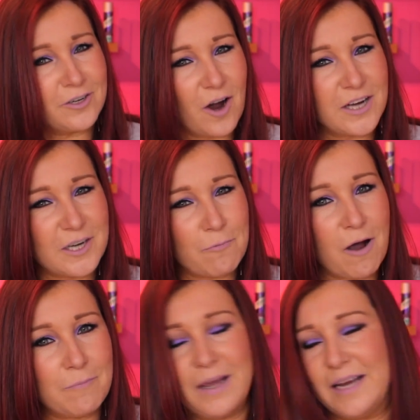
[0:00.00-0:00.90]
Do you guys know
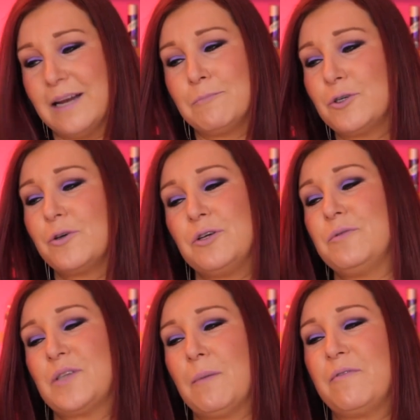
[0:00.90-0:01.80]
what I mean? I'm sure
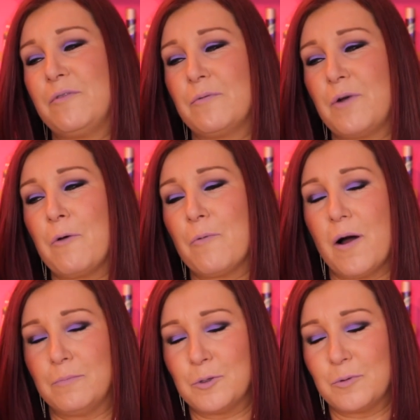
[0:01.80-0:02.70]
you, some of you will know
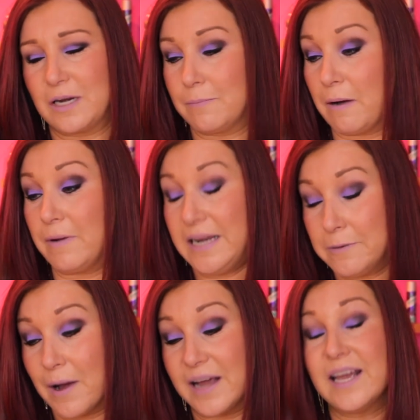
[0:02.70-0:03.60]
what I'm talking about.
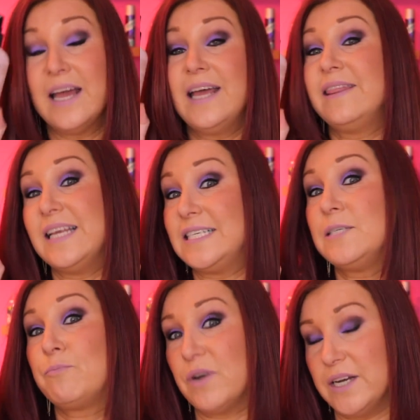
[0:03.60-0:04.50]
Anyway, this
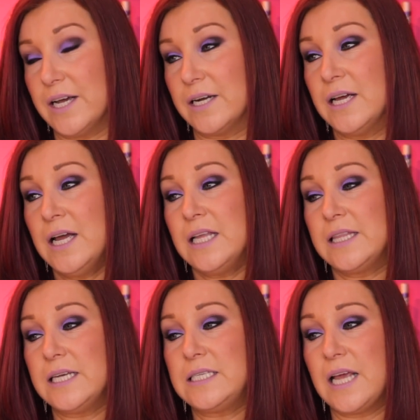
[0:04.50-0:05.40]
is brilliant.
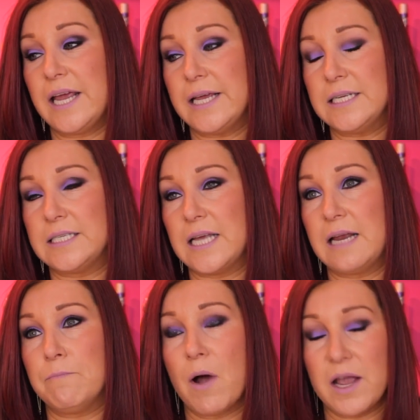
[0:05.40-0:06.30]
This is,
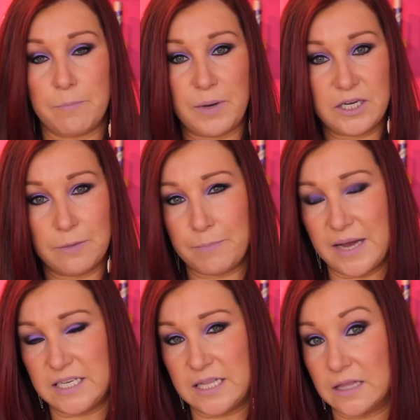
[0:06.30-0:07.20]
in my opinion,
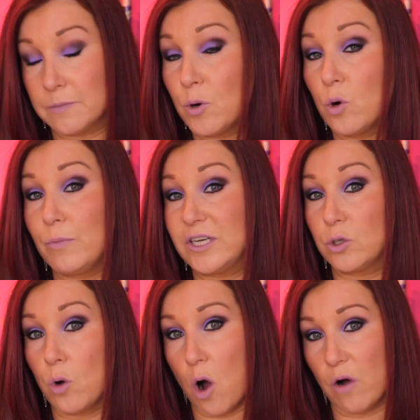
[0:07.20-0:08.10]
better than the Paul
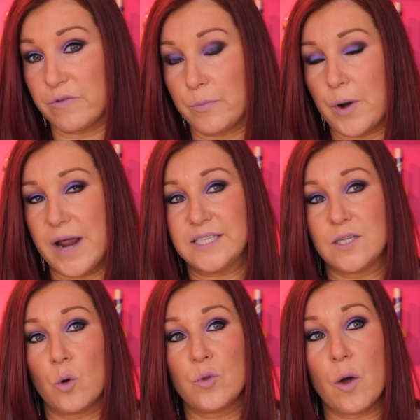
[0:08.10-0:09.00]
Mitchell Hot Off the
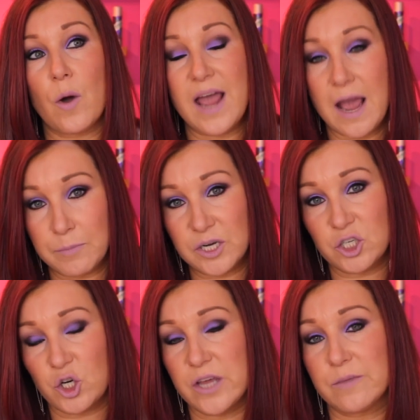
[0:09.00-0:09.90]
Press, although I am
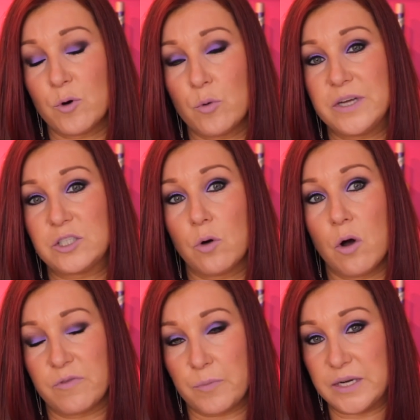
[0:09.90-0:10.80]
going to try the Paul Mitchell
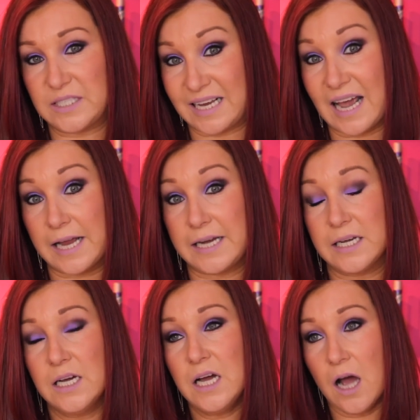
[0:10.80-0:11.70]
Hot Off the Press
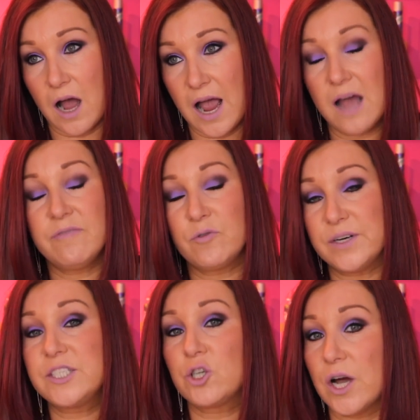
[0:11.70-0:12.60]
again. I have
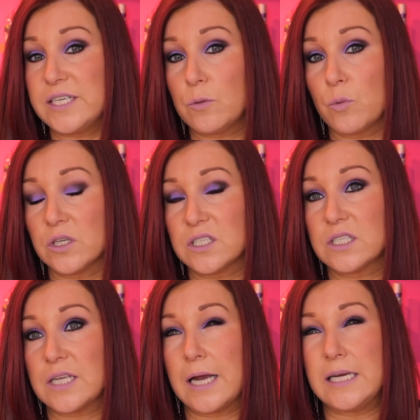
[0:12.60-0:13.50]
already tried it
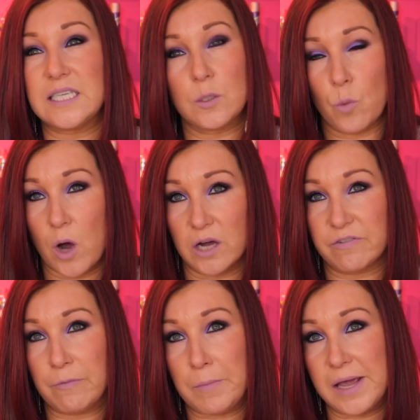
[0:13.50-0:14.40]
once and it didn't
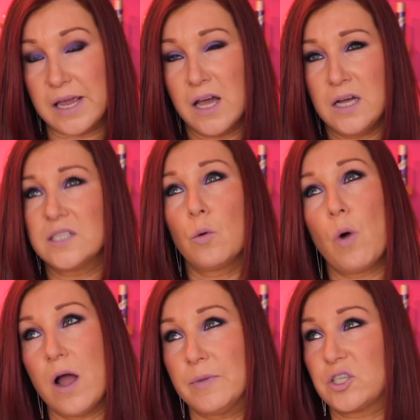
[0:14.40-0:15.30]
work for me, so
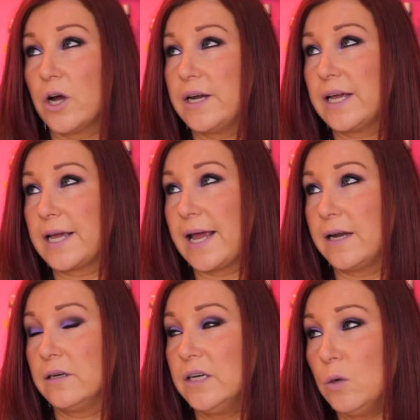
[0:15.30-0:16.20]
why am I trying it
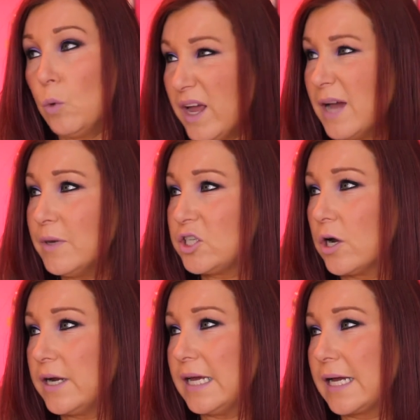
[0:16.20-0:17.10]
again? Why am I
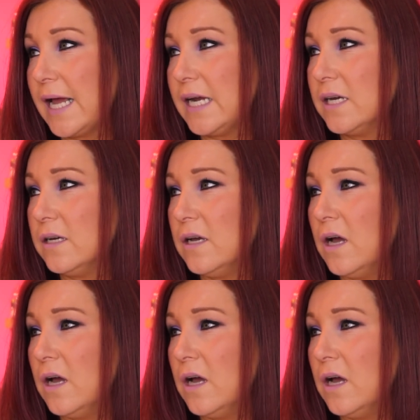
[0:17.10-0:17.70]
trying it again?